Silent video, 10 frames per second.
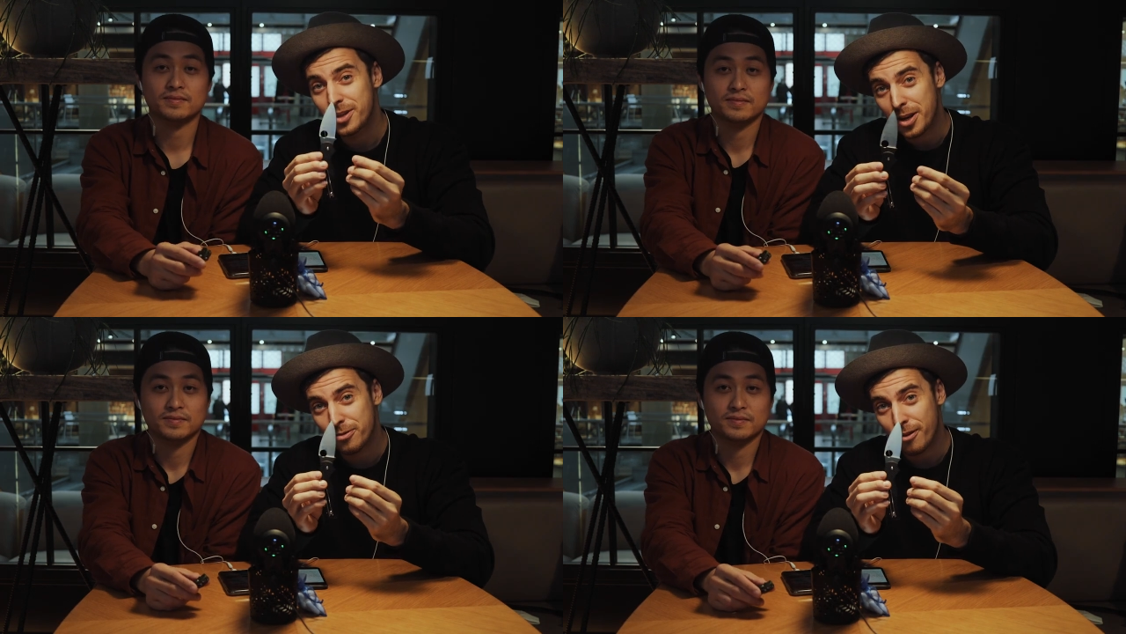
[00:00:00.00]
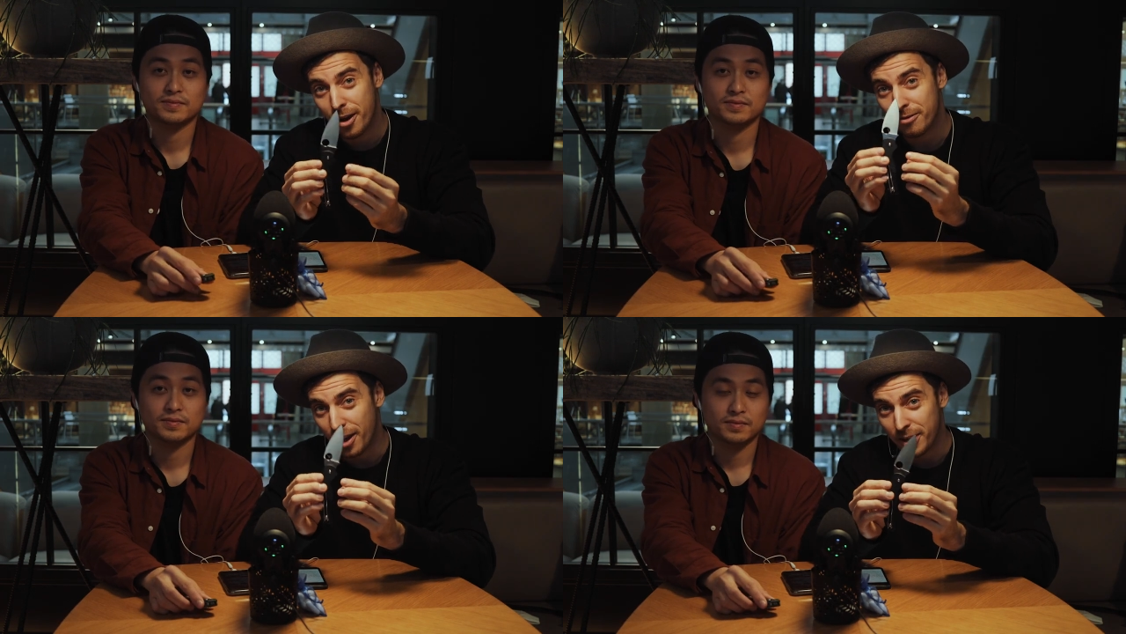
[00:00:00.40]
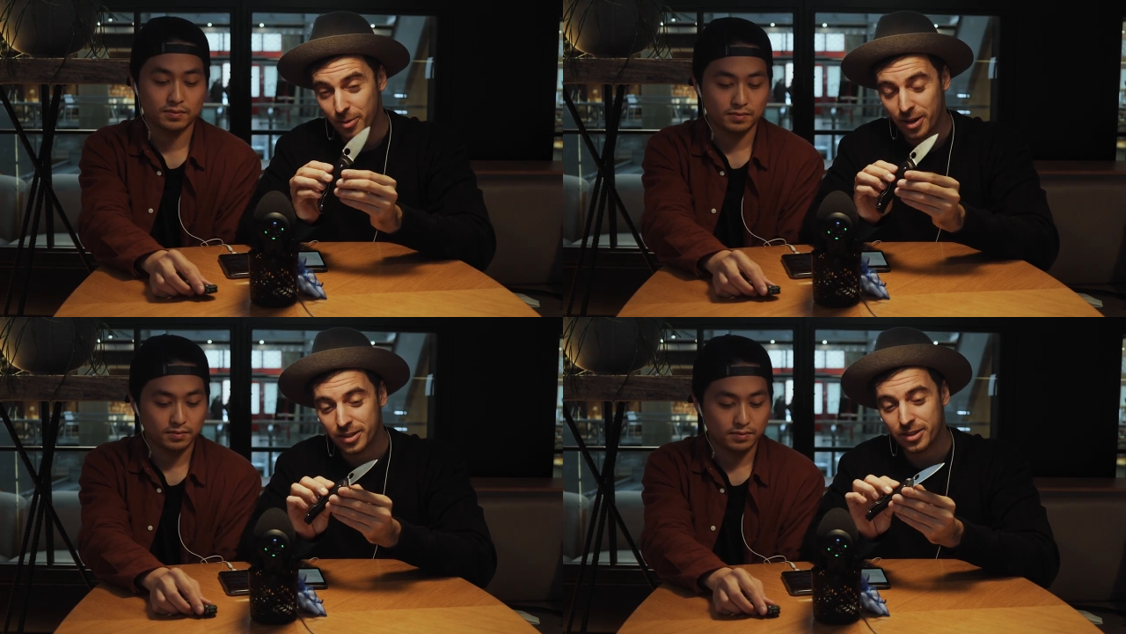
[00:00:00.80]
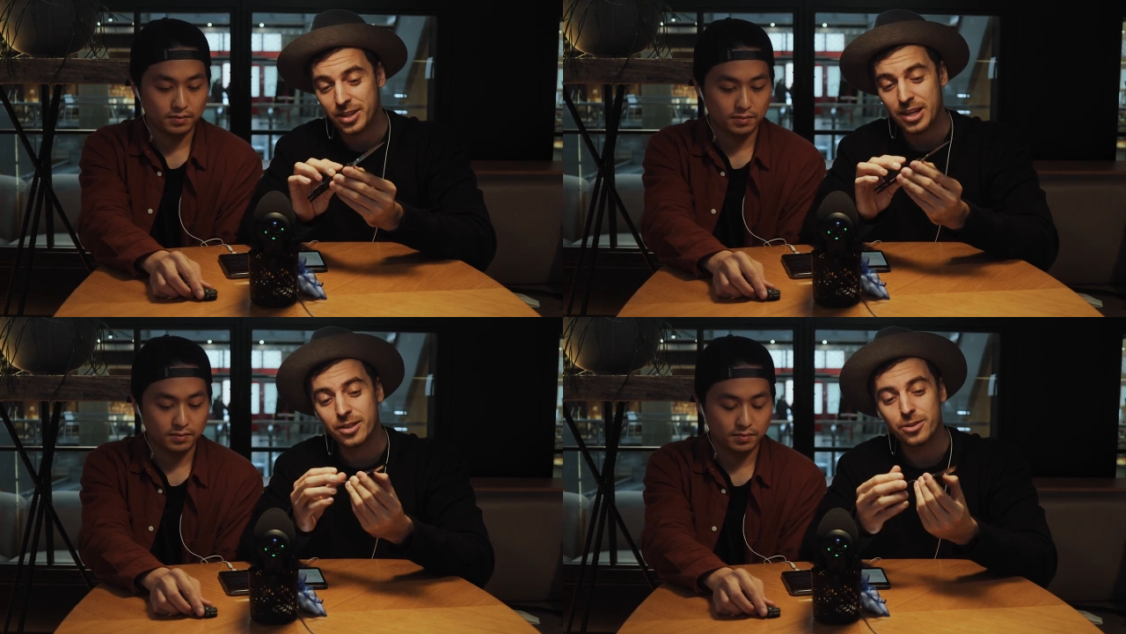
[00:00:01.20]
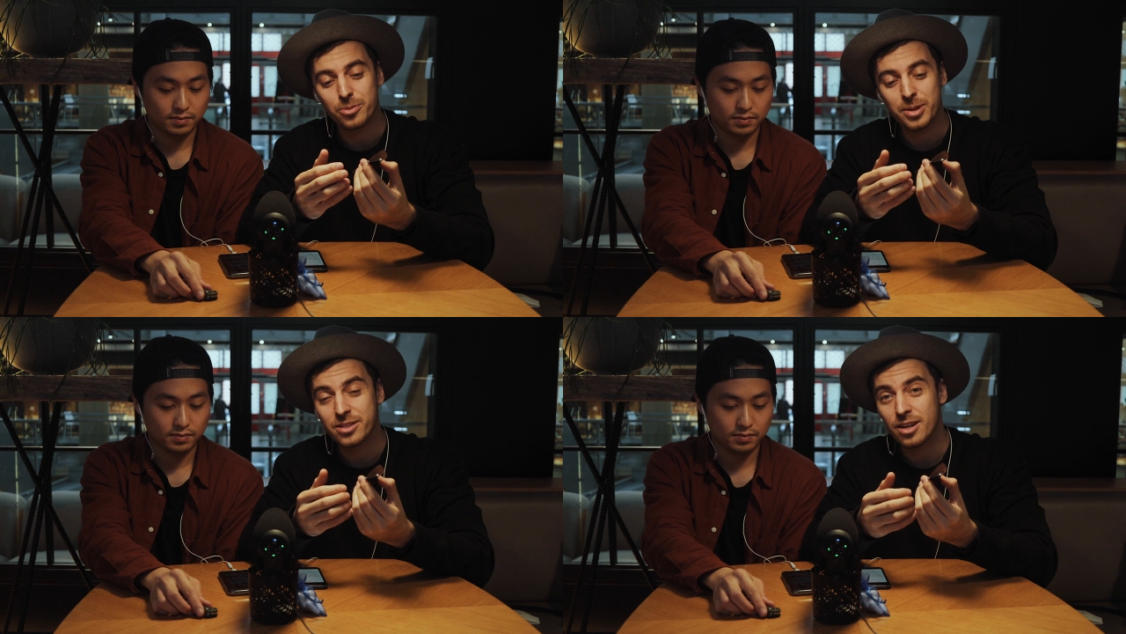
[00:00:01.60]
Speaker 1: Sage 5 Lightweight, the
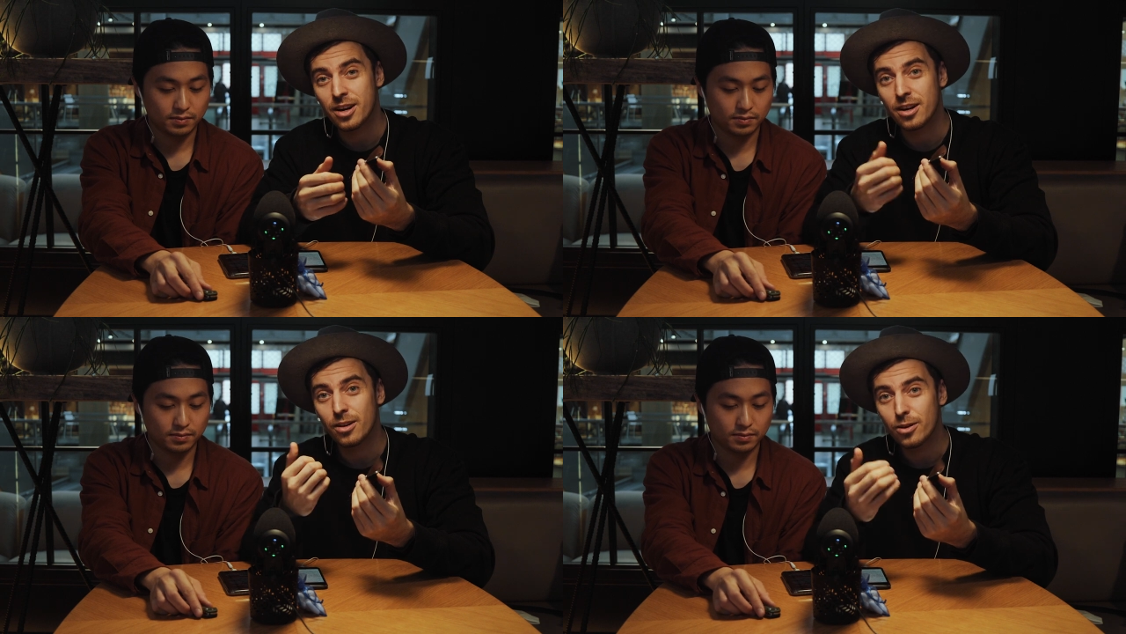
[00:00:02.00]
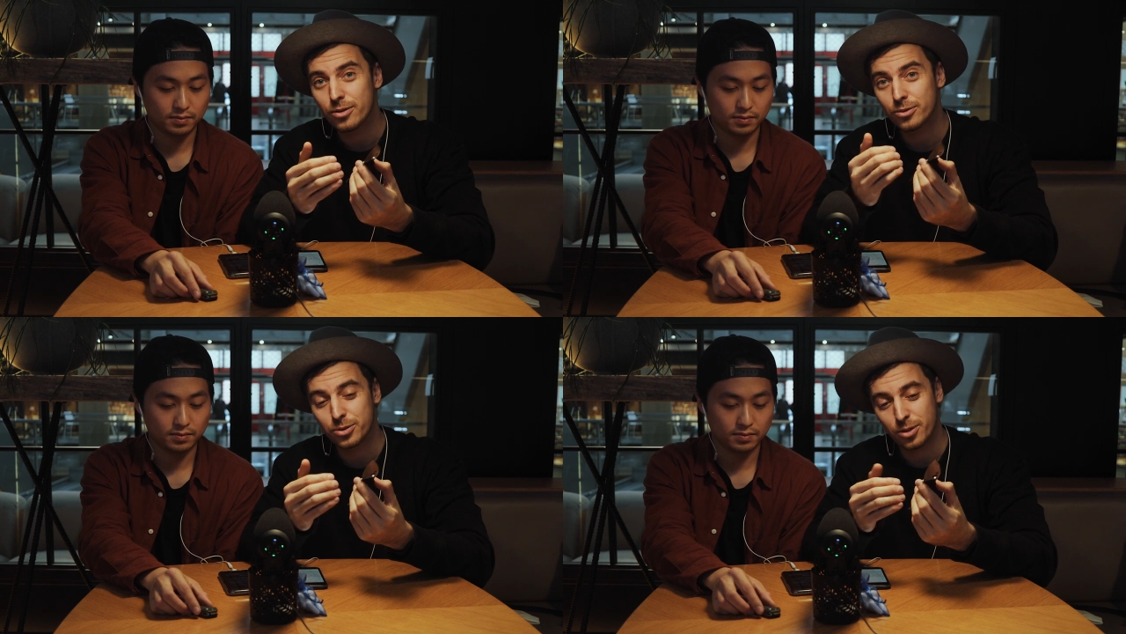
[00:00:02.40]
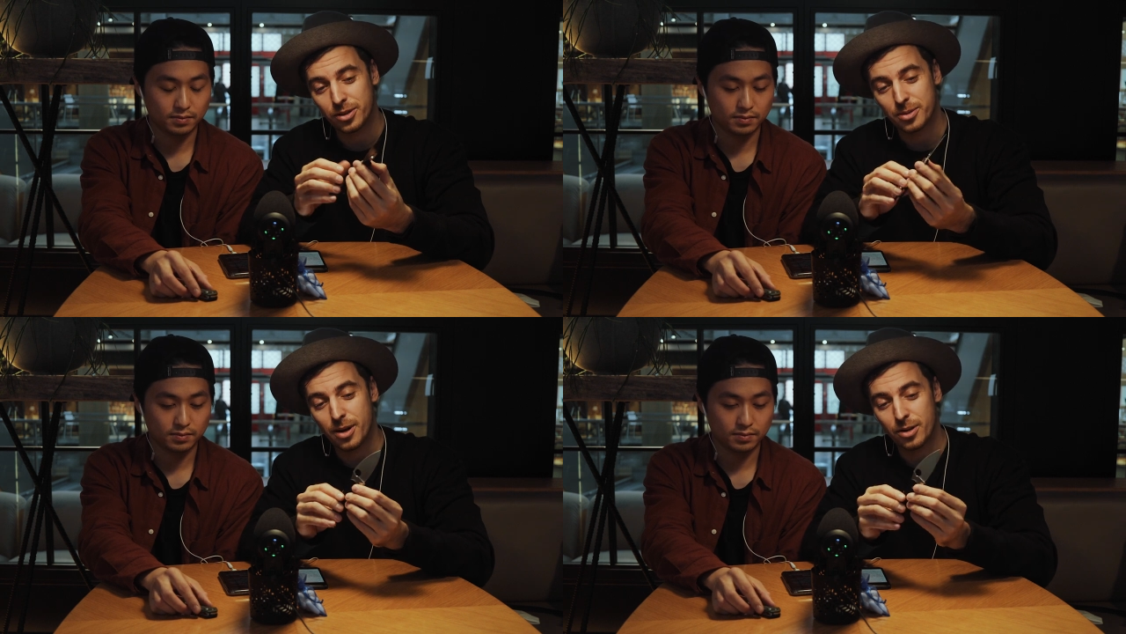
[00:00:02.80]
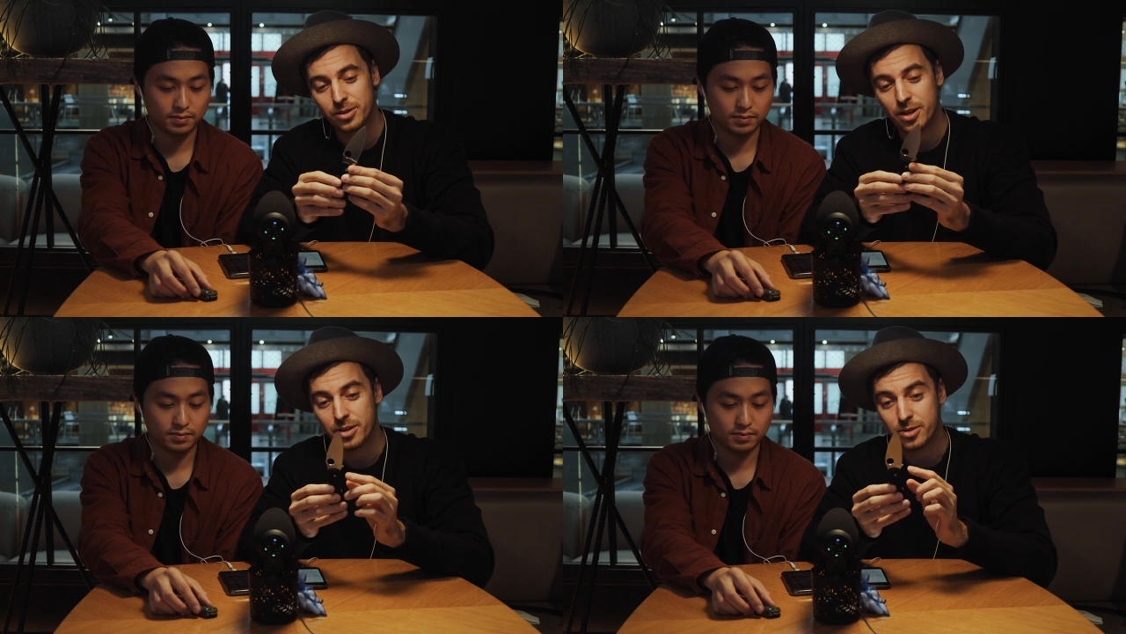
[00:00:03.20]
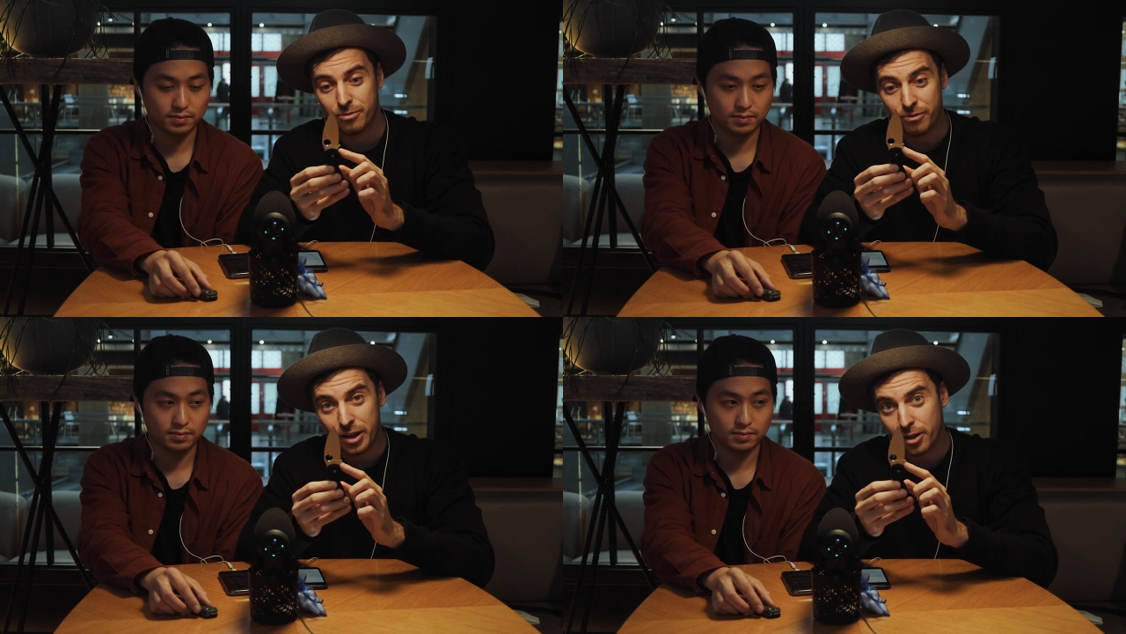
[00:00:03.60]
ergonomics there are a lot of to talk about. There is a
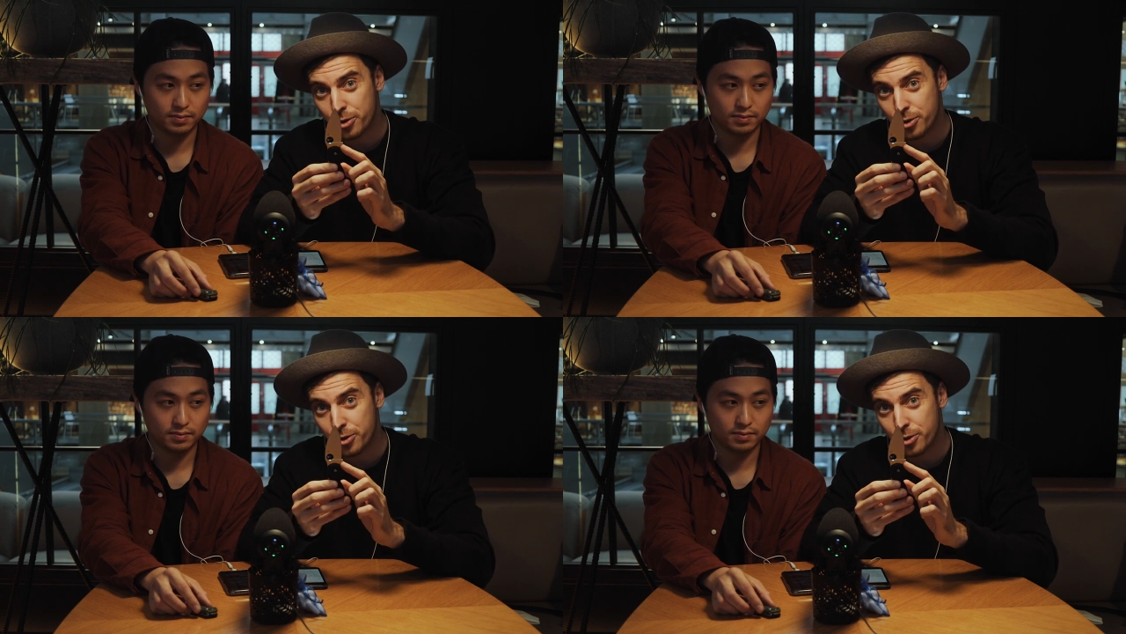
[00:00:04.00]
finger